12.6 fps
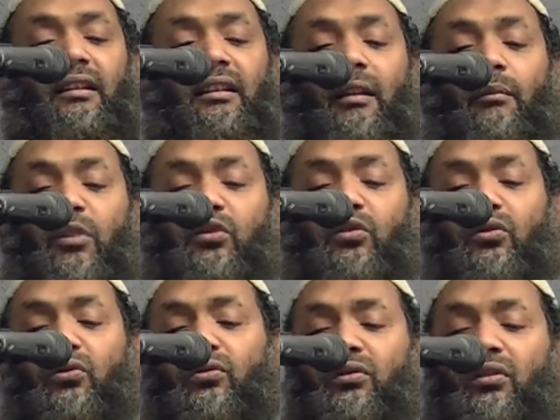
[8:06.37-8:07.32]
Number
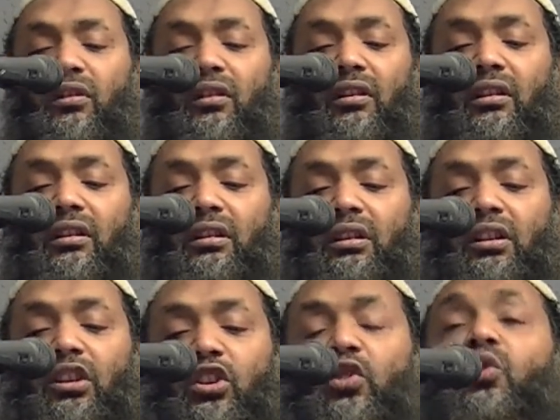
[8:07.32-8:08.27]
two,
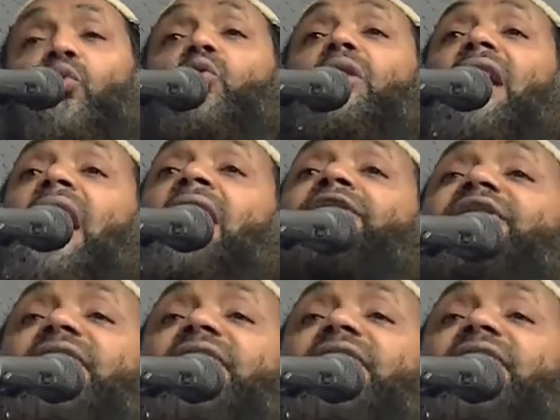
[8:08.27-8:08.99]
you love